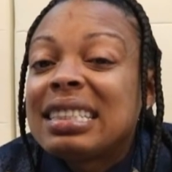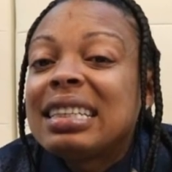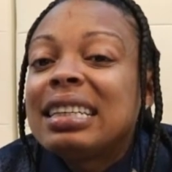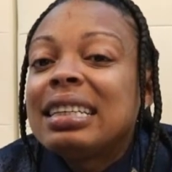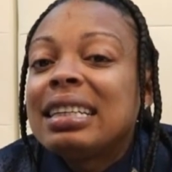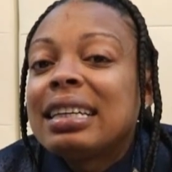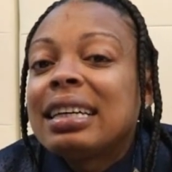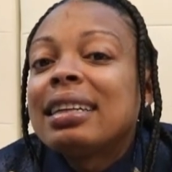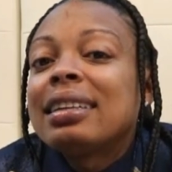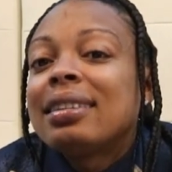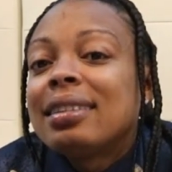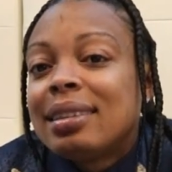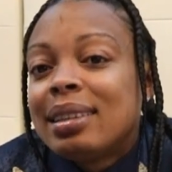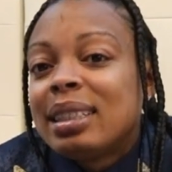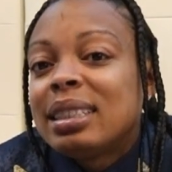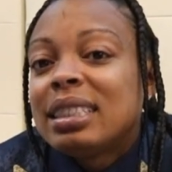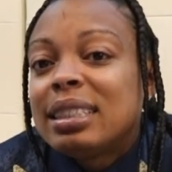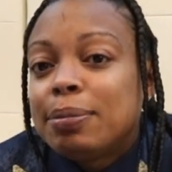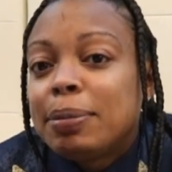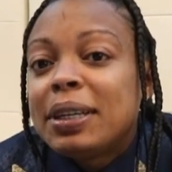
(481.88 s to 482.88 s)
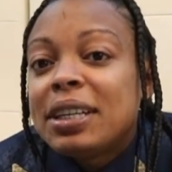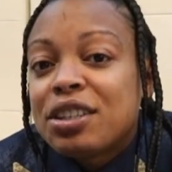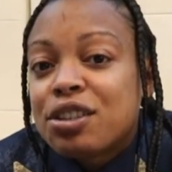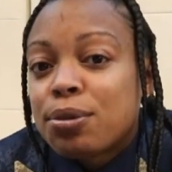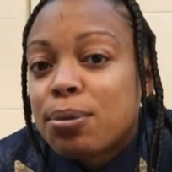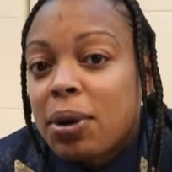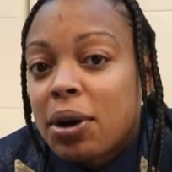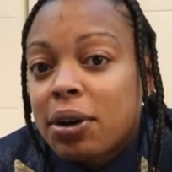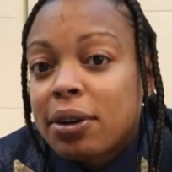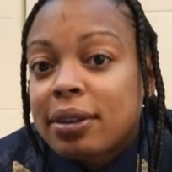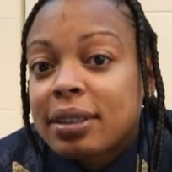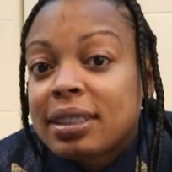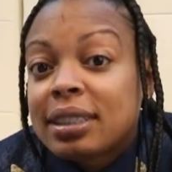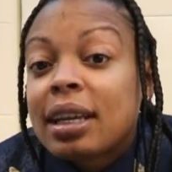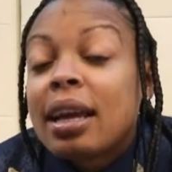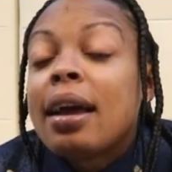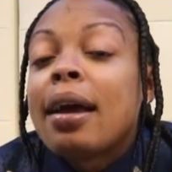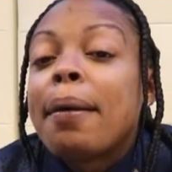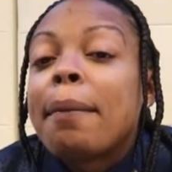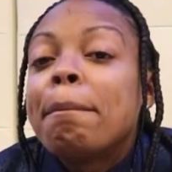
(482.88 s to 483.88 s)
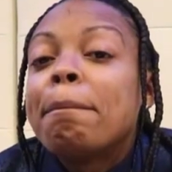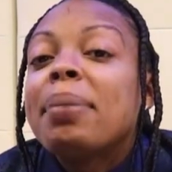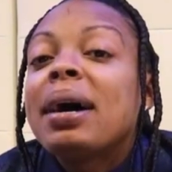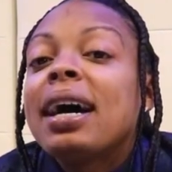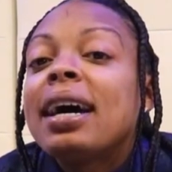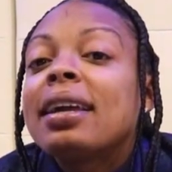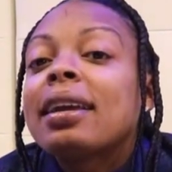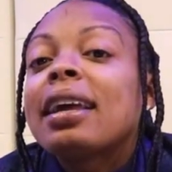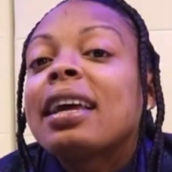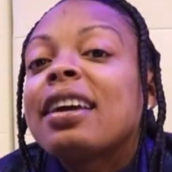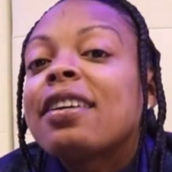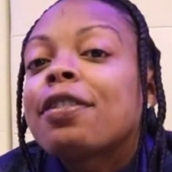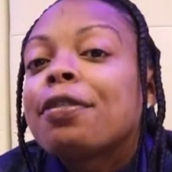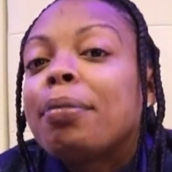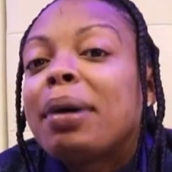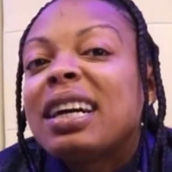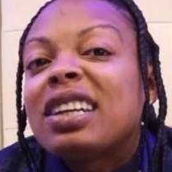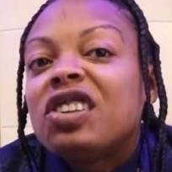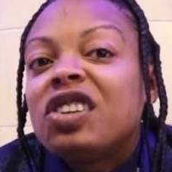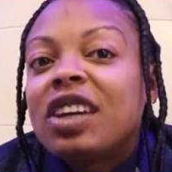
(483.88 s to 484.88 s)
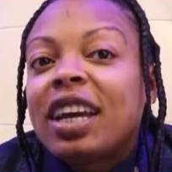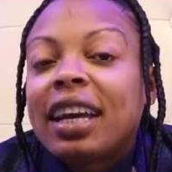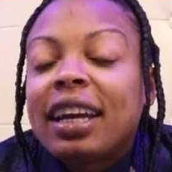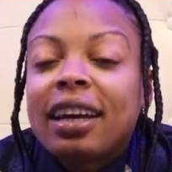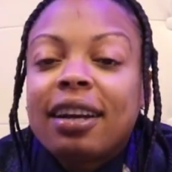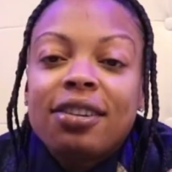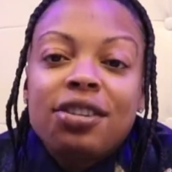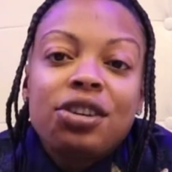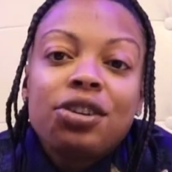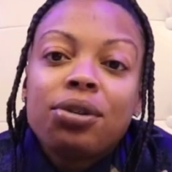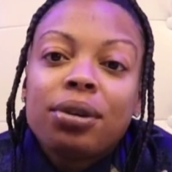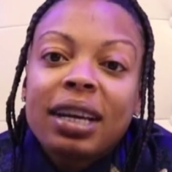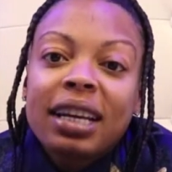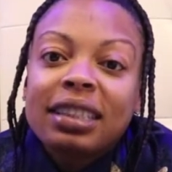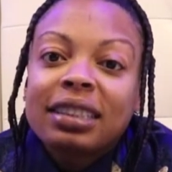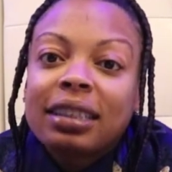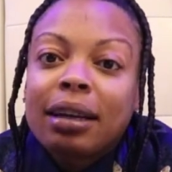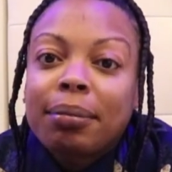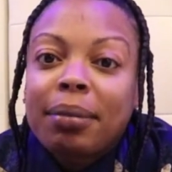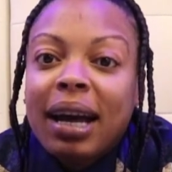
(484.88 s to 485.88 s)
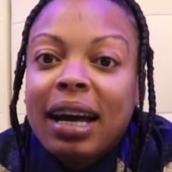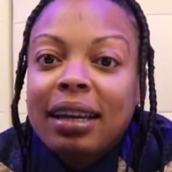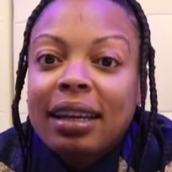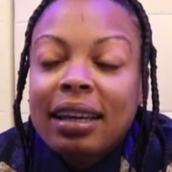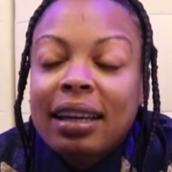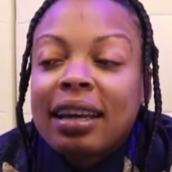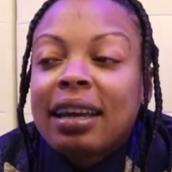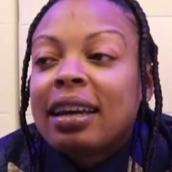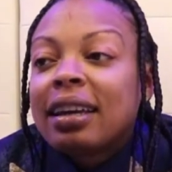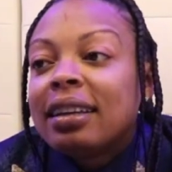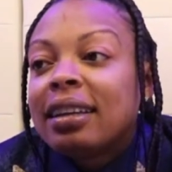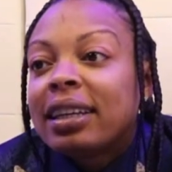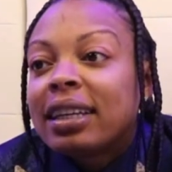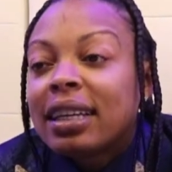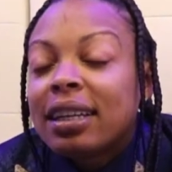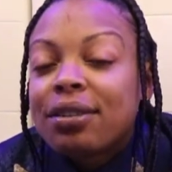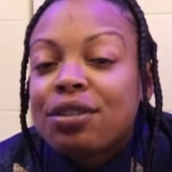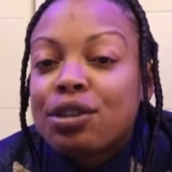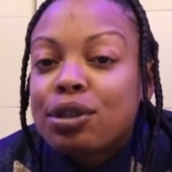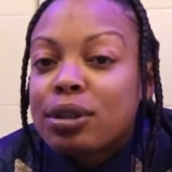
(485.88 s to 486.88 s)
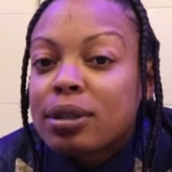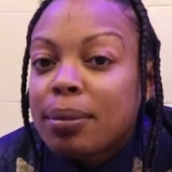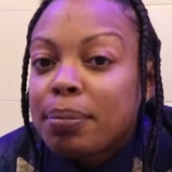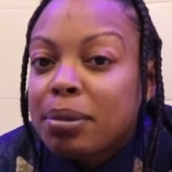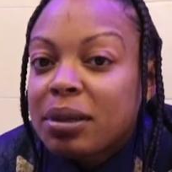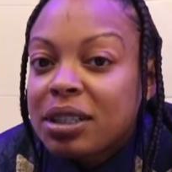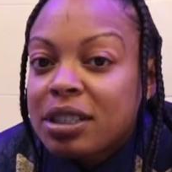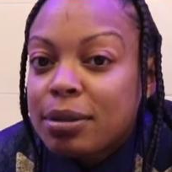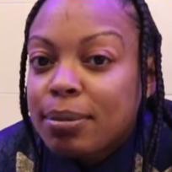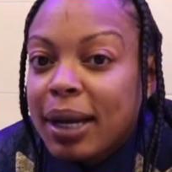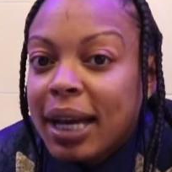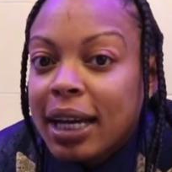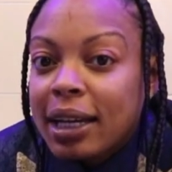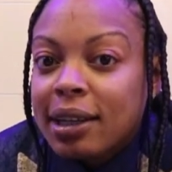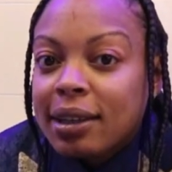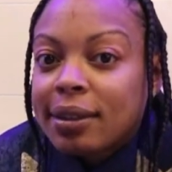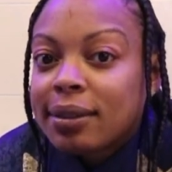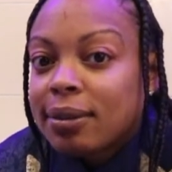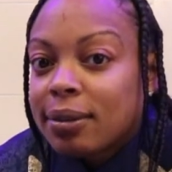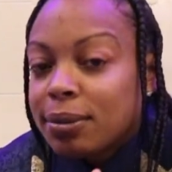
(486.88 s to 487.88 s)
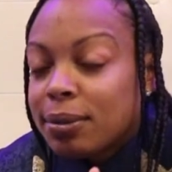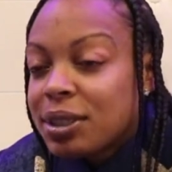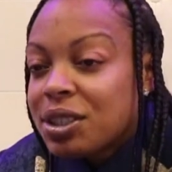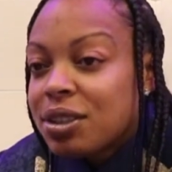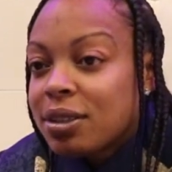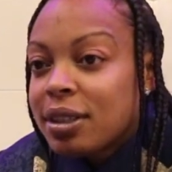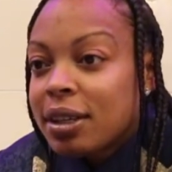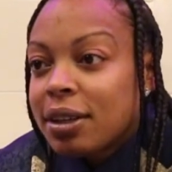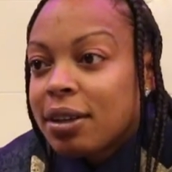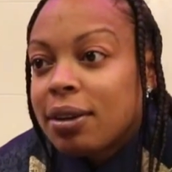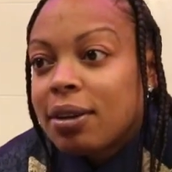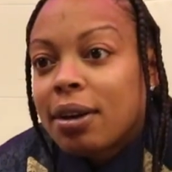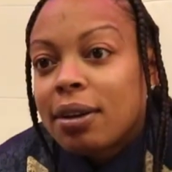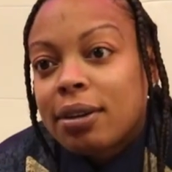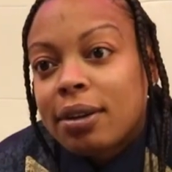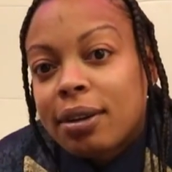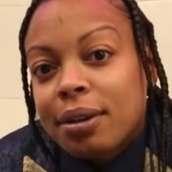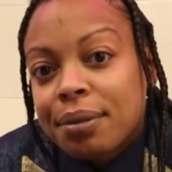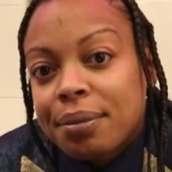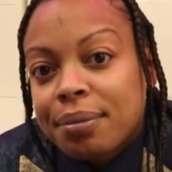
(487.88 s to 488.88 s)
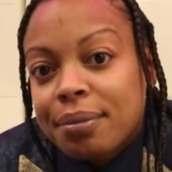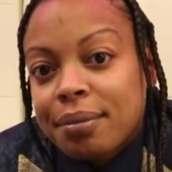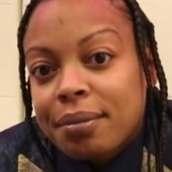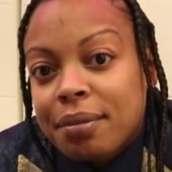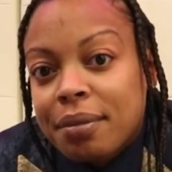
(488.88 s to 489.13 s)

10 this speech works. But if by chance you get somebody that gets you some pushback, what you think you're gonna do?